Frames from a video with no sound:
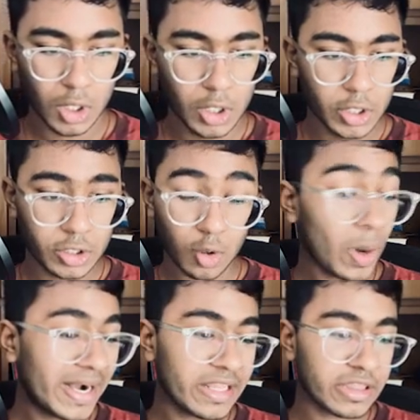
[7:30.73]
So
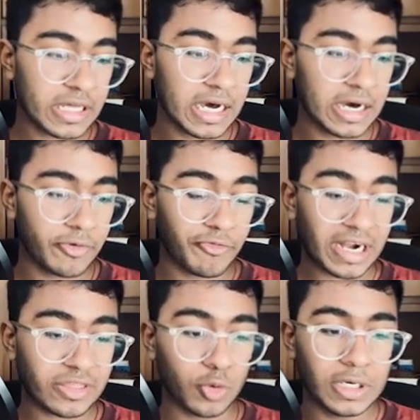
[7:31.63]
white is uh,
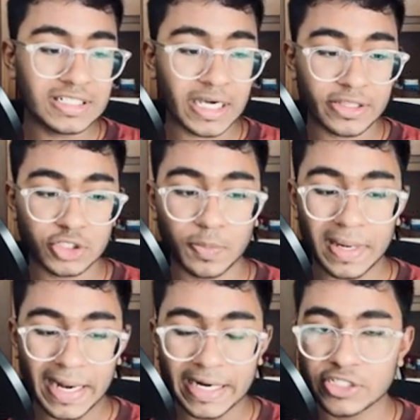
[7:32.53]
white's only chance is to play
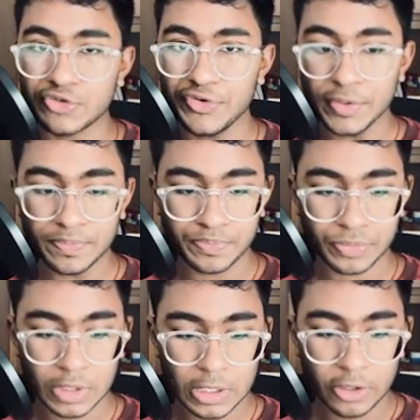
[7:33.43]
knight h four.
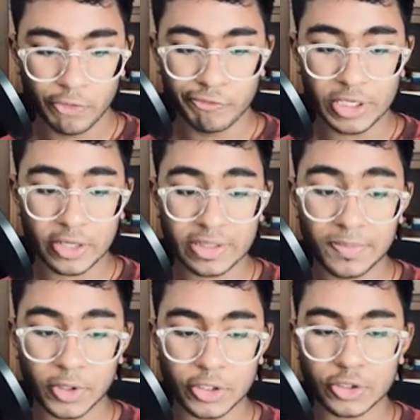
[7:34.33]
We are
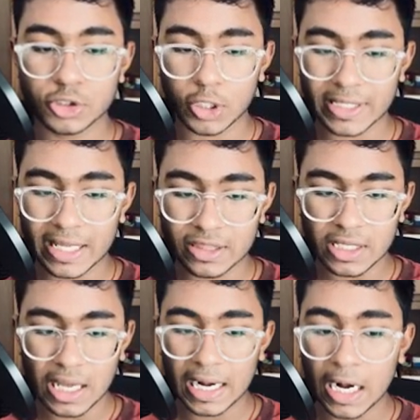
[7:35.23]
simply going to short castle,
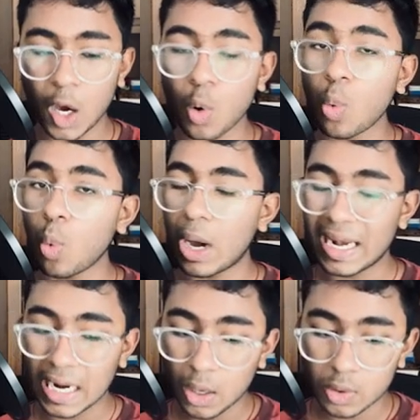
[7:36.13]
allow
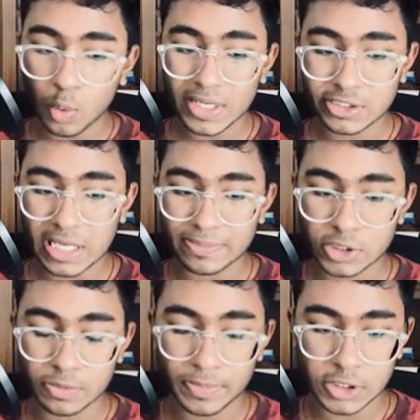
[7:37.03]
allowing white to capture
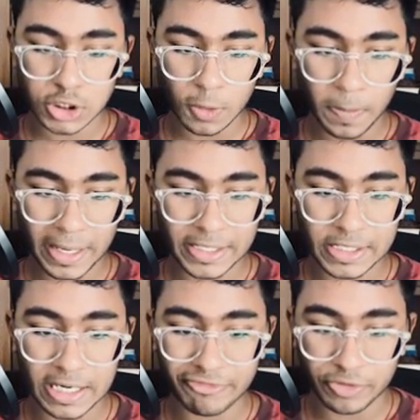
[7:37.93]
the bishop, and
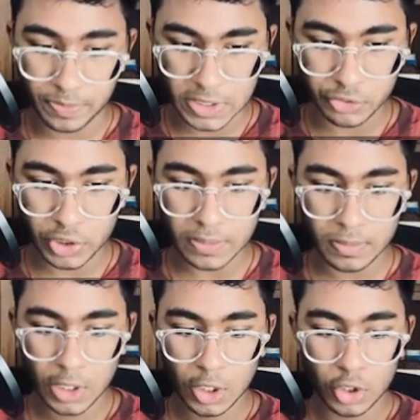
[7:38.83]
here after b three,
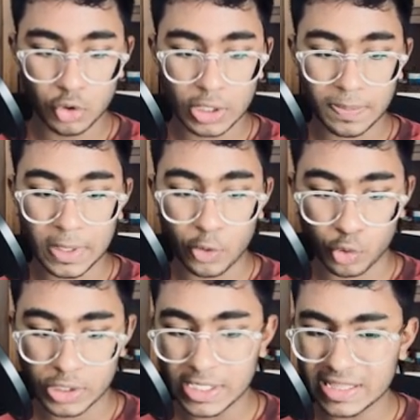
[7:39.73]
you can play
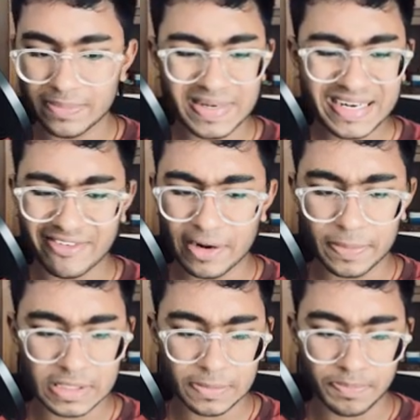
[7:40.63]
rook e eight, simply
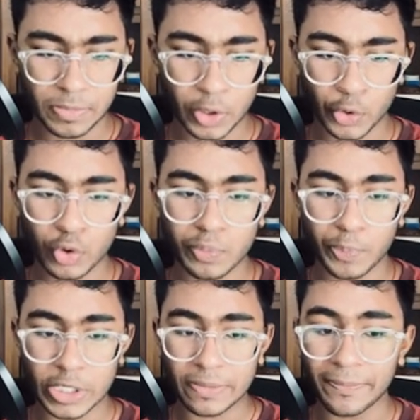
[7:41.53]
developing the uh, rook,
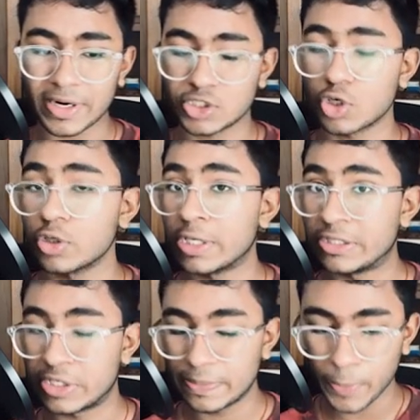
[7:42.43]
putting pressure on the e
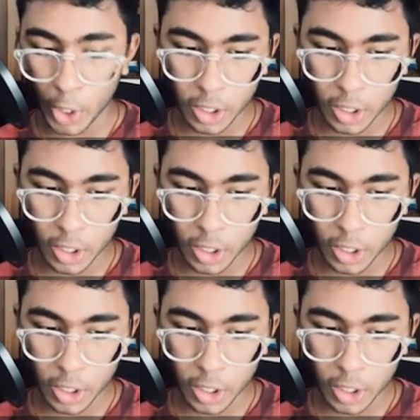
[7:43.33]
three pawn,